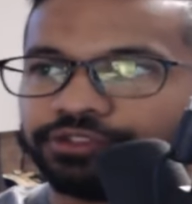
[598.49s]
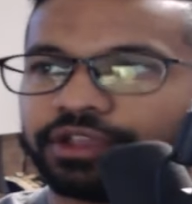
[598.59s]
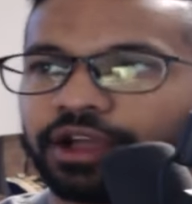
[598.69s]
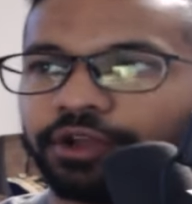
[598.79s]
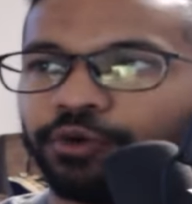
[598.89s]
So
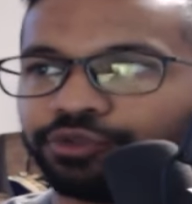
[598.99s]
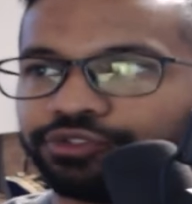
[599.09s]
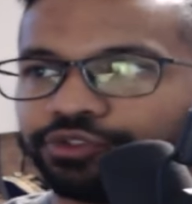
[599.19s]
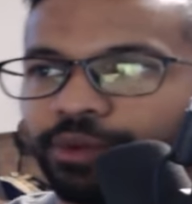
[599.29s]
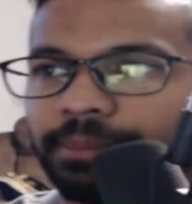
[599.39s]
you got
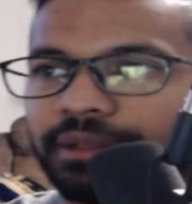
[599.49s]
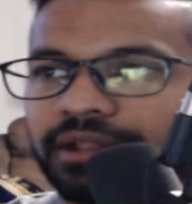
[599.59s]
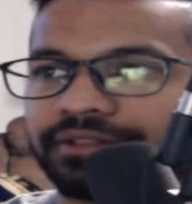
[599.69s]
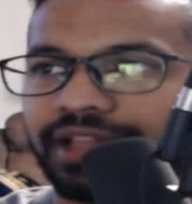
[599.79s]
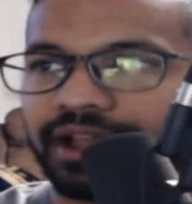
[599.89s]
holster
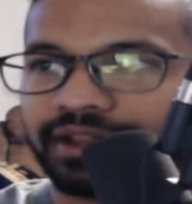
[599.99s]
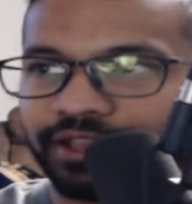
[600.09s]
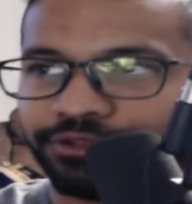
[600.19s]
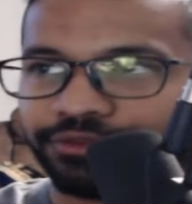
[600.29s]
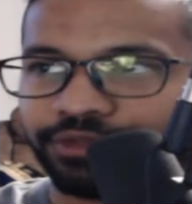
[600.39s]
weapon, slide
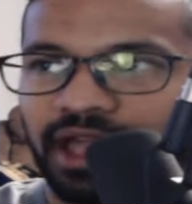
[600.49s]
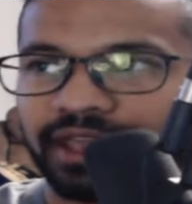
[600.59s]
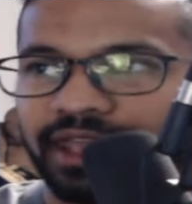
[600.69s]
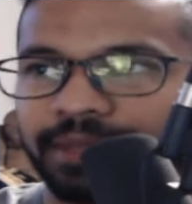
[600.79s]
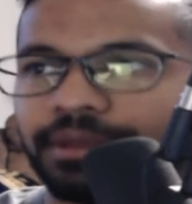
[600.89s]
cancel for
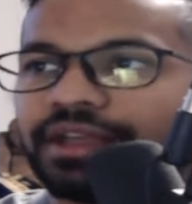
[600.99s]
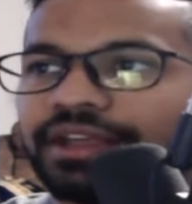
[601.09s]
that game,